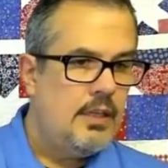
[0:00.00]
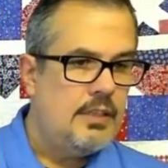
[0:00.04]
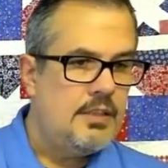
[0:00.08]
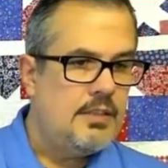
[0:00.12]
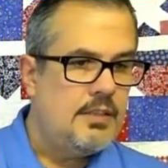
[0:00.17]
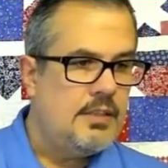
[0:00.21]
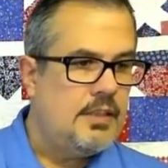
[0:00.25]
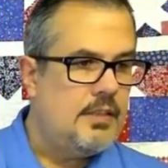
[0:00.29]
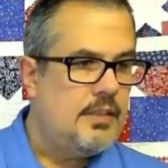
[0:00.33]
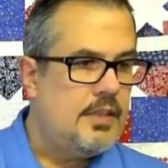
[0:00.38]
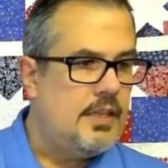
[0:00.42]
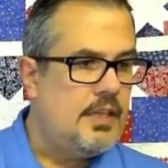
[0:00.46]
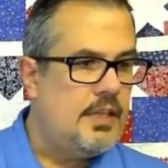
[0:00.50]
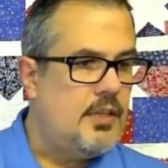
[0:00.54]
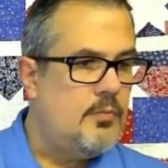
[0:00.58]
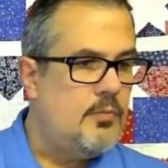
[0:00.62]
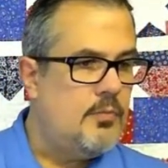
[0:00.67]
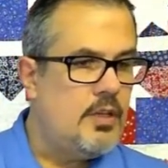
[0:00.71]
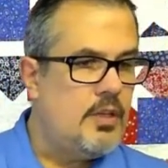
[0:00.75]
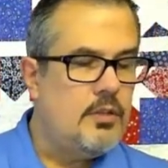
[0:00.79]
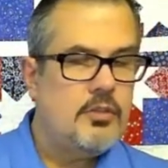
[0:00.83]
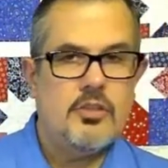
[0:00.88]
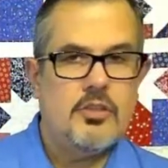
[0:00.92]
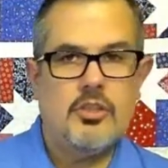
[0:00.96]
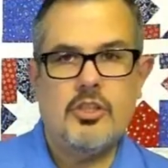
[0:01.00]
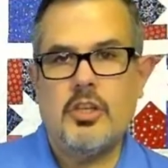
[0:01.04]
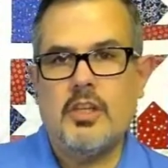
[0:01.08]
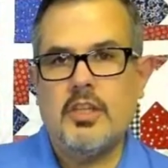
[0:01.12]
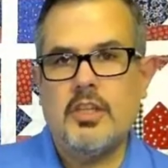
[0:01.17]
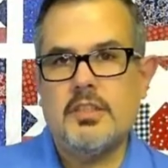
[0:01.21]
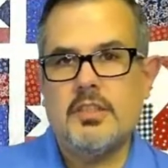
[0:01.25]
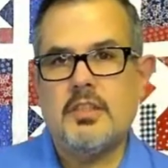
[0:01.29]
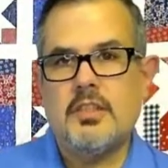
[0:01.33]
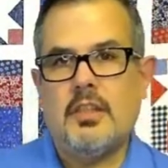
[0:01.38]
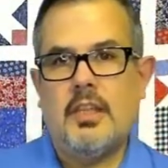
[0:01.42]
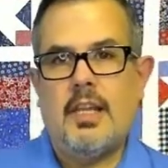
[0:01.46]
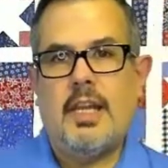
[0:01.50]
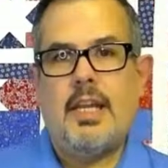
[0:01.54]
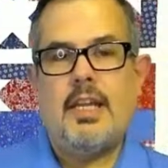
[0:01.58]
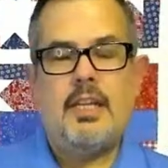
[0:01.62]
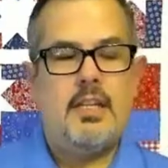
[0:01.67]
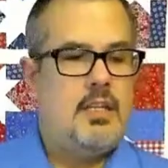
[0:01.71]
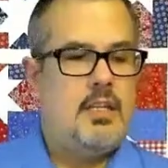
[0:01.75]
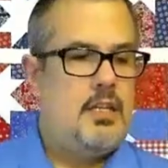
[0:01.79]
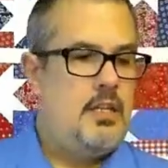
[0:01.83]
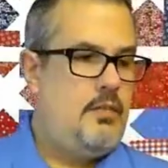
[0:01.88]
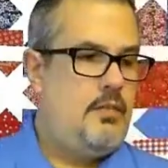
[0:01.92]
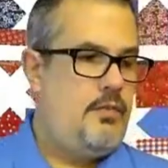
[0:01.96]
I see the email just
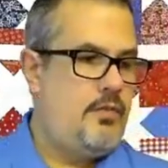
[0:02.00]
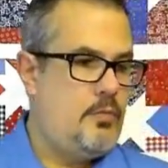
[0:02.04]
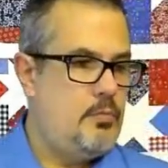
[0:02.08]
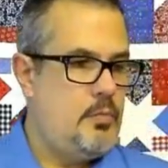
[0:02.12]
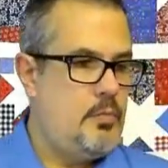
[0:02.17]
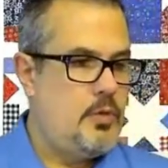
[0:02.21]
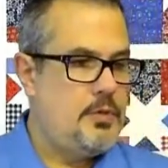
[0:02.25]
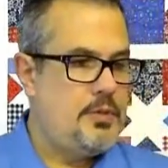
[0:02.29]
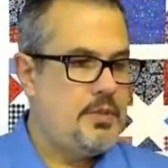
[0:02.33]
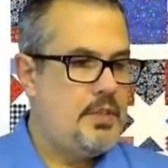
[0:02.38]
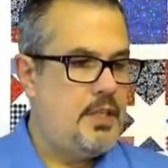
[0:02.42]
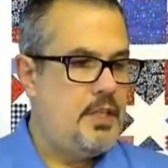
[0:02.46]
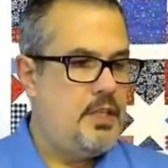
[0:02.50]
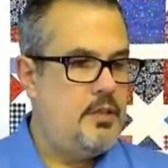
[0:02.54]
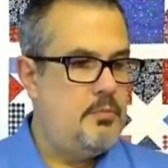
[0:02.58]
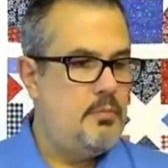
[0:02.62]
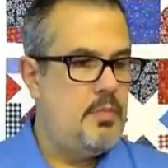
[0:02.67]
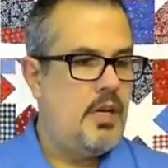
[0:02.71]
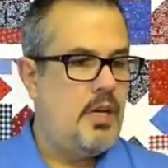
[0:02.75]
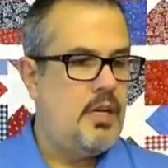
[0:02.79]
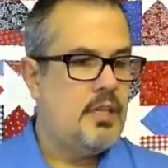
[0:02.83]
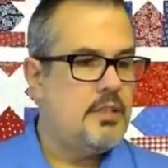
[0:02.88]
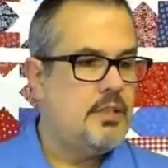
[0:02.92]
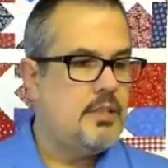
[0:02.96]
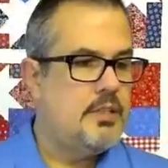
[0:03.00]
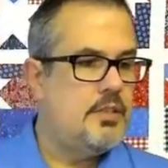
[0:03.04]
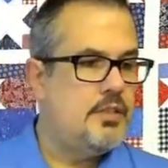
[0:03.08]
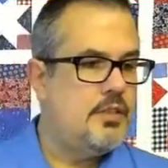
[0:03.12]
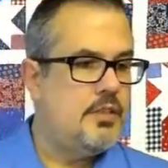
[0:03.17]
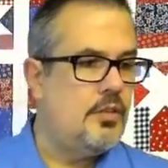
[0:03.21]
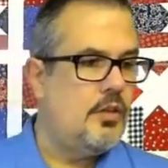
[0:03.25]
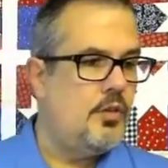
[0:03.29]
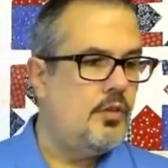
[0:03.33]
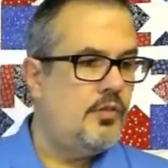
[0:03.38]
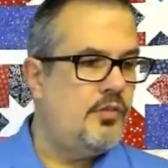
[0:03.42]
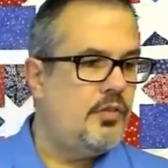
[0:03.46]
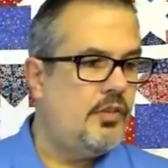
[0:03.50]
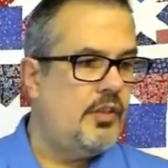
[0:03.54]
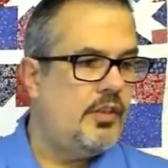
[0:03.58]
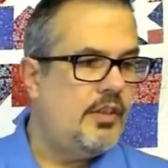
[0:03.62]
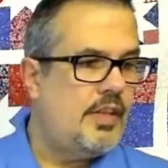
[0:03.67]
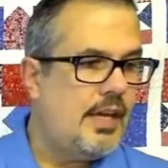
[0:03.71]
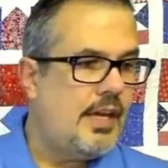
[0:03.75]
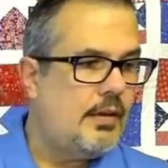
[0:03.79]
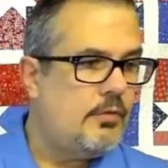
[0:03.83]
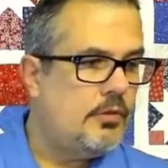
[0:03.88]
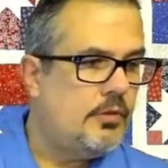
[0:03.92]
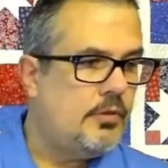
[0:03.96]
landed for most inboxes, so hopefully
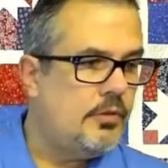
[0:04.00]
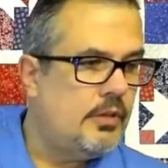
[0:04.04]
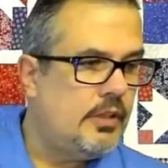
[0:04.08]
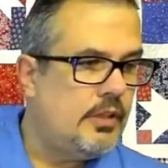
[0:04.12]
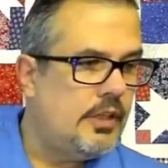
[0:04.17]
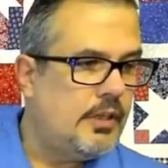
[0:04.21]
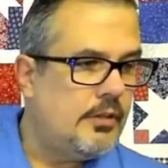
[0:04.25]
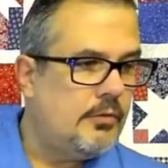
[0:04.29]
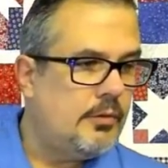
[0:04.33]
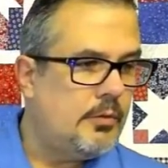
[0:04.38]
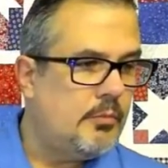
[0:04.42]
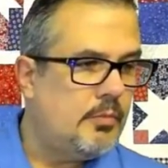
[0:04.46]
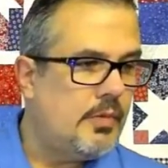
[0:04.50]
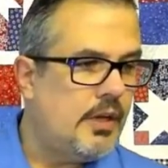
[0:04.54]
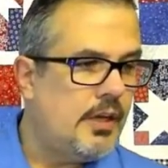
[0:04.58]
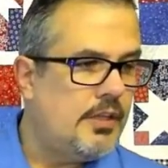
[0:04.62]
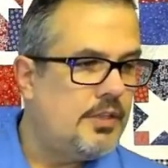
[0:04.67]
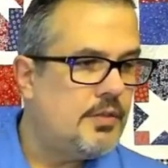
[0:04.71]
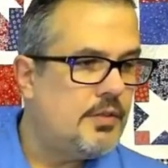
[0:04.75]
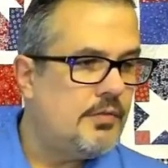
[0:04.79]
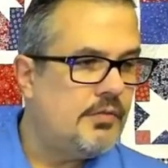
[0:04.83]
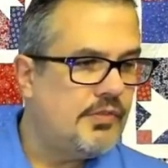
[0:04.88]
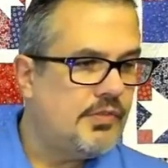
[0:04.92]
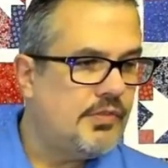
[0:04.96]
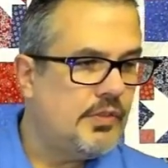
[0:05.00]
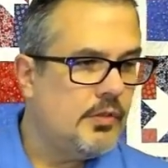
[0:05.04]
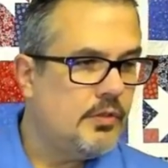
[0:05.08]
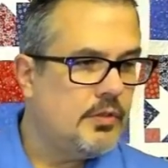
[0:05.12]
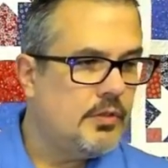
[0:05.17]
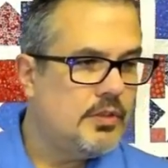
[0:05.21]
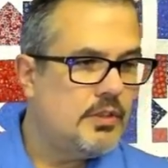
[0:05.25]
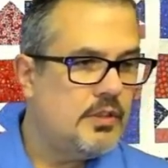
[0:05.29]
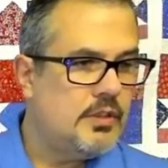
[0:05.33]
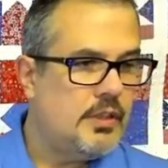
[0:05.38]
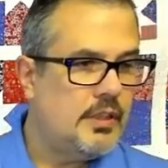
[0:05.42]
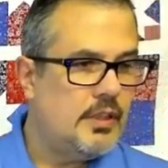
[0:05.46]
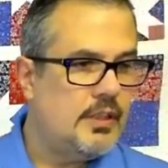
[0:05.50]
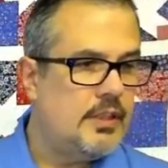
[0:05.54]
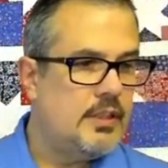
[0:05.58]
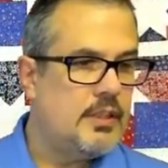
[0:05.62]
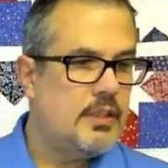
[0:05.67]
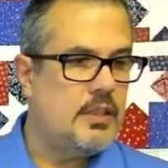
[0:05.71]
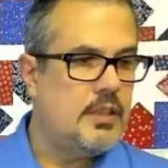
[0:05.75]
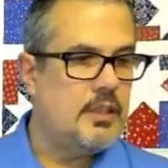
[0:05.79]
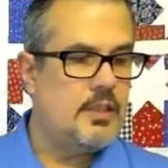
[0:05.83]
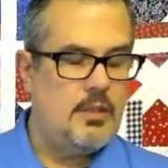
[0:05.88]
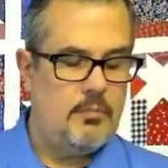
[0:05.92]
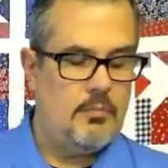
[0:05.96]
that will remind some folks
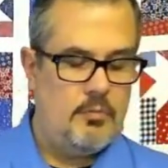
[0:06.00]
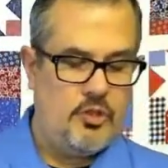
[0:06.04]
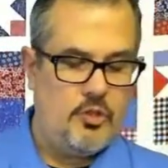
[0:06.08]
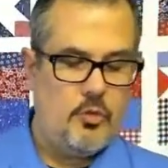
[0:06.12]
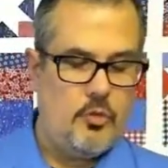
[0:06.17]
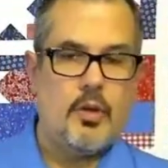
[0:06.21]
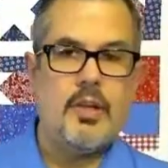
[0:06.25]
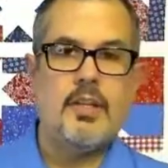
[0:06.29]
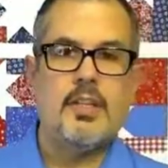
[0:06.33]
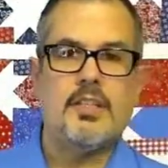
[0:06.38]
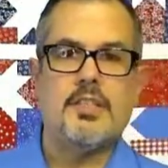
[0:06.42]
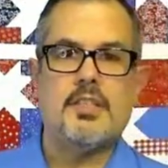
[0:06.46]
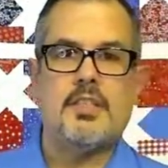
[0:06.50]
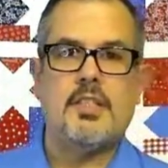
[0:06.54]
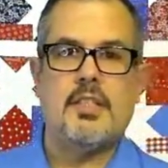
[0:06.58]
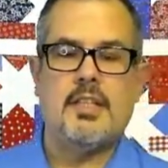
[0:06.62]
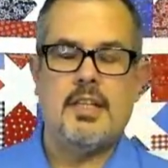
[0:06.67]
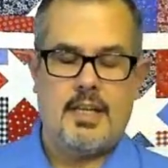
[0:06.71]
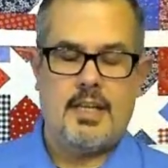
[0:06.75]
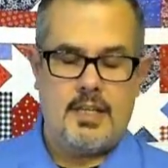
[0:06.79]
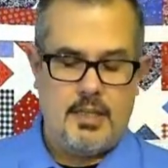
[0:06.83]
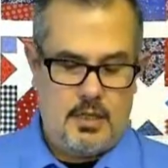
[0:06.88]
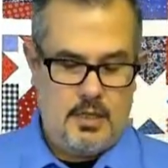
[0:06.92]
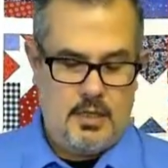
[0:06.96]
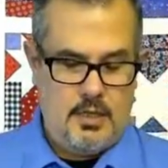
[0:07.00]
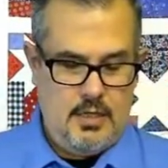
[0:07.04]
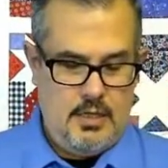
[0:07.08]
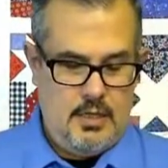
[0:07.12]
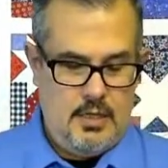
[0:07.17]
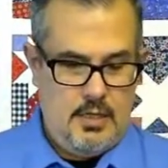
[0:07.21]
to come join us today.